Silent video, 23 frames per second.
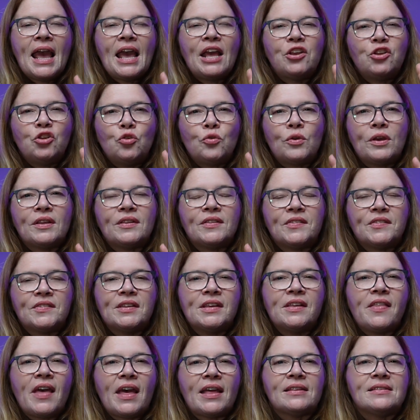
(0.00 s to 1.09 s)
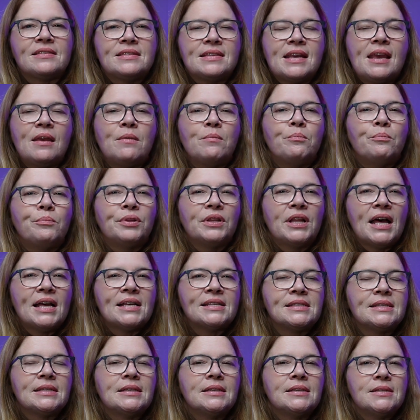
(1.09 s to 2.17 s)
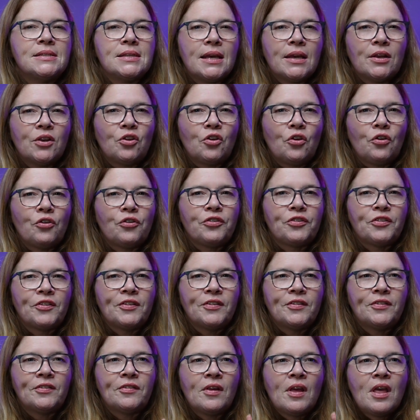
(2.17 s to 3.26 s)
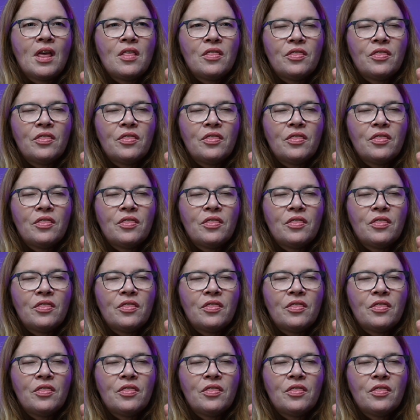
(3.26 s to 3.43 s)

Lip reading: And you can see that same blessings and curses